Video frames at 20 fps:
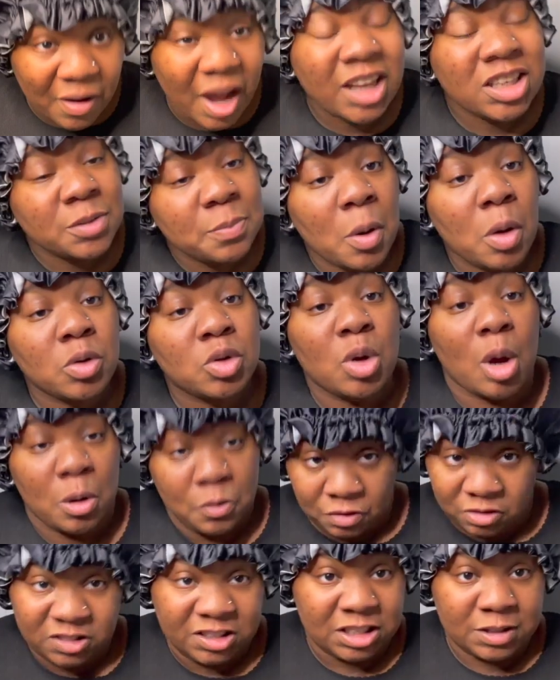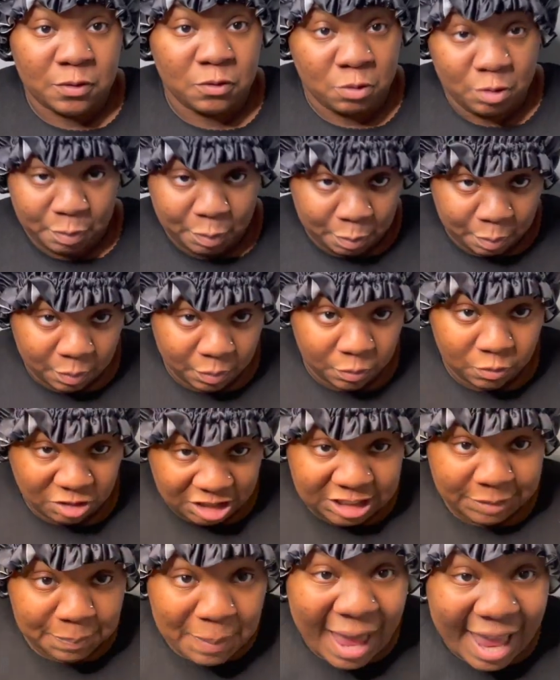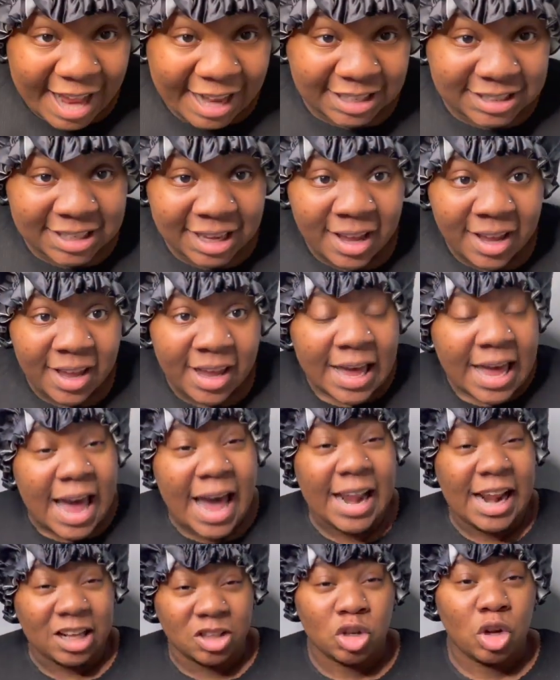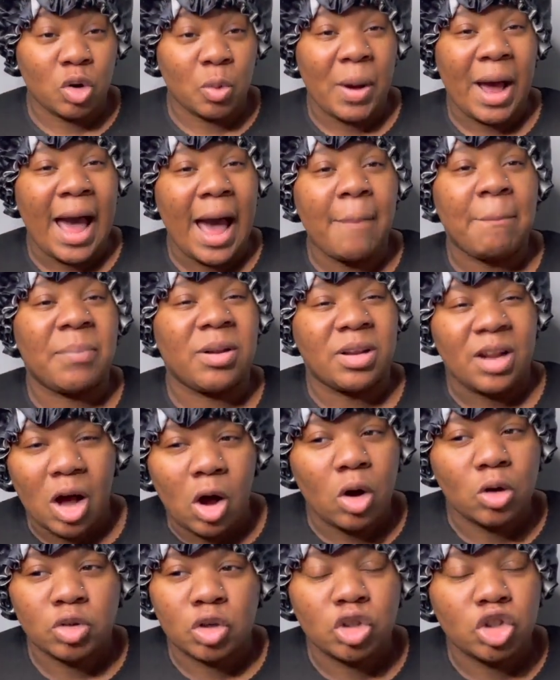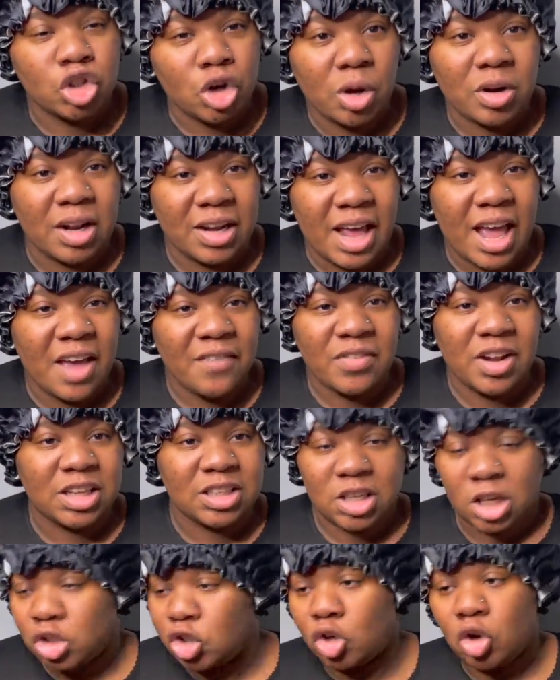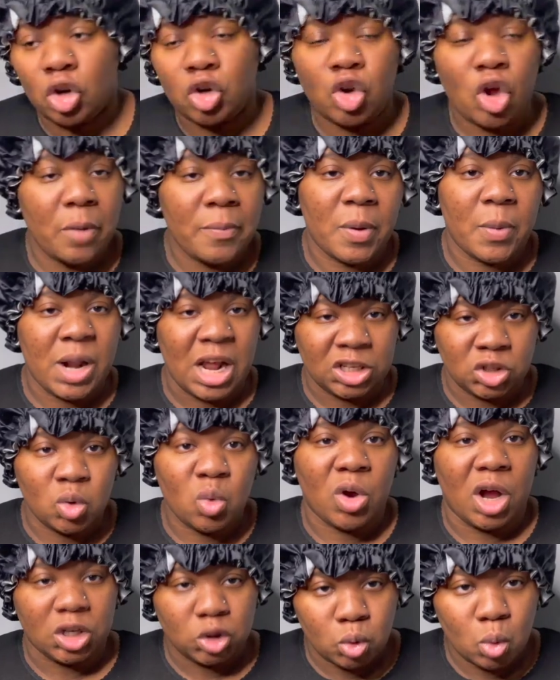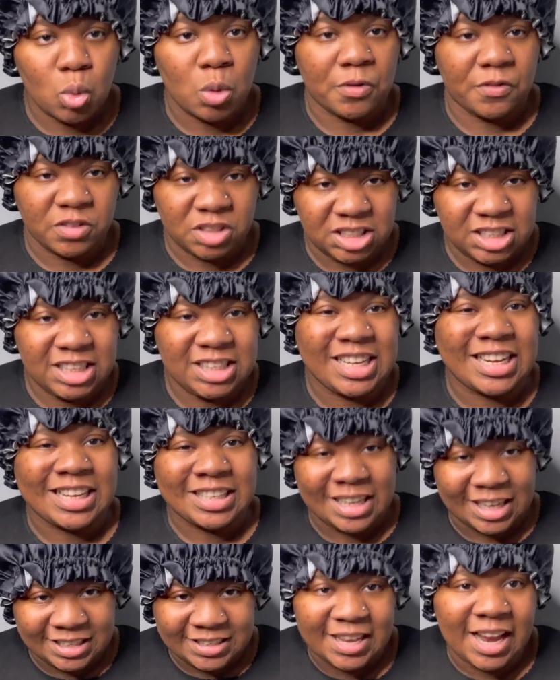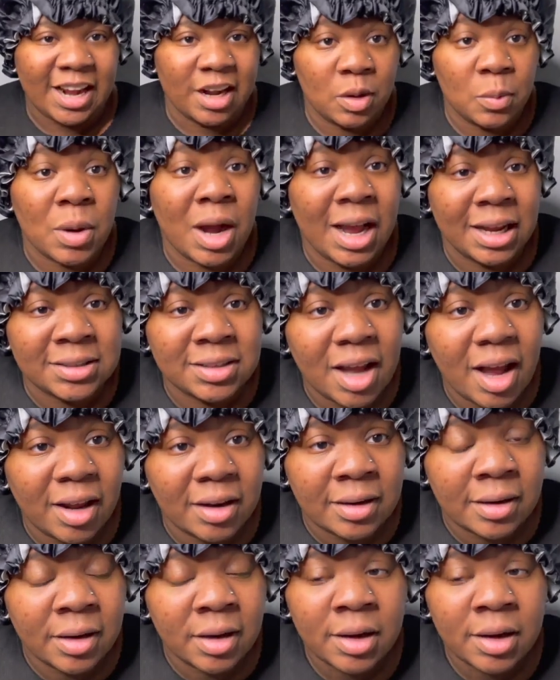I spoke to her with respect and I told her what happened. And I also showed her the evidence because you don't know me when I talk with receipts and that's exactly what I done.